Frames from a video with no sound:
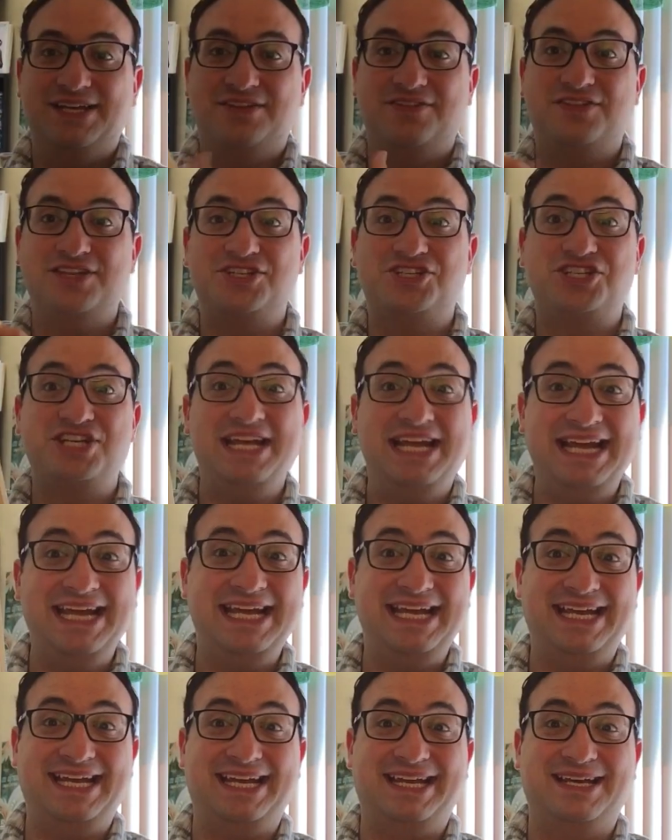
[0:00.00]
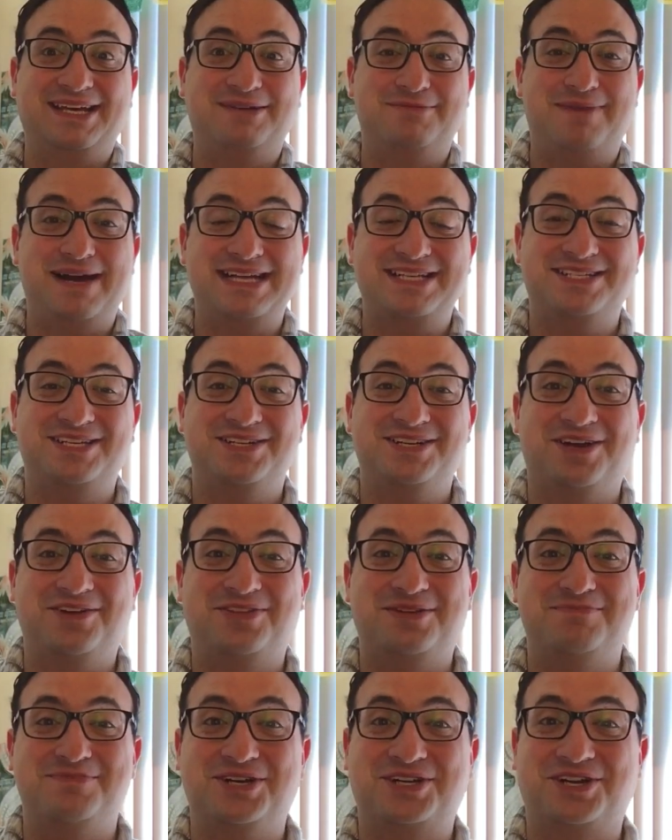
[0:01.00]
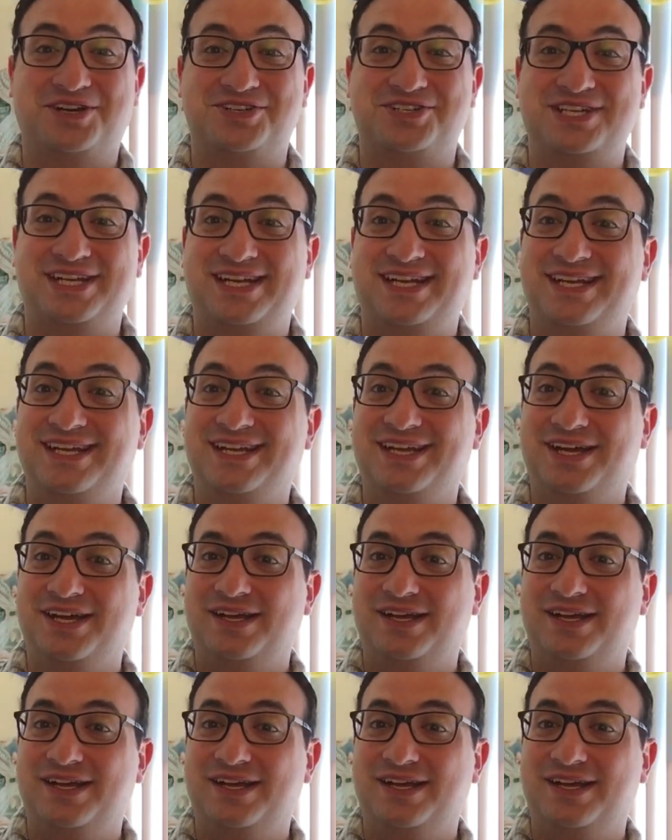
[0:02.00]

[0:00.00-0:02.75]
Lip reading: The Gene by Siddhartha Mukherjee.